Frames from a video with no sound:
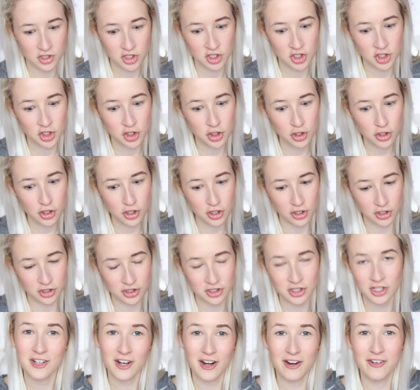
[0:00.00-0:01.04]

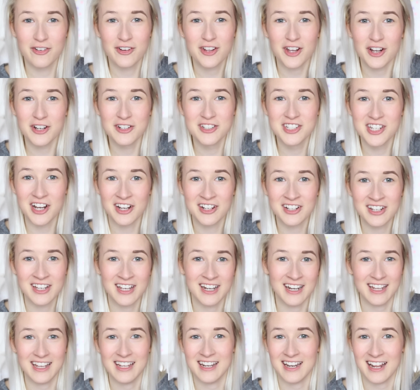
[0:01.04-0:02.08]
shush! You don't have to go
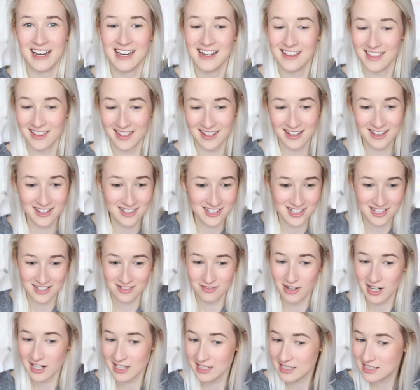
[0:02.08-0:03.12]
dunking it in anything, you're just
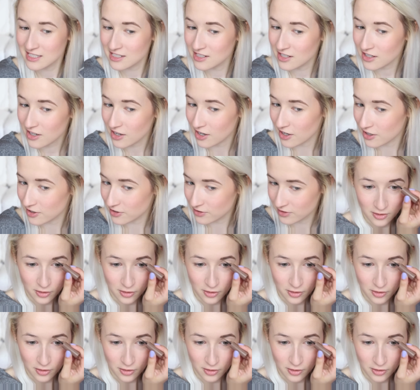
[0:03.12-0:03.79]
ready to go.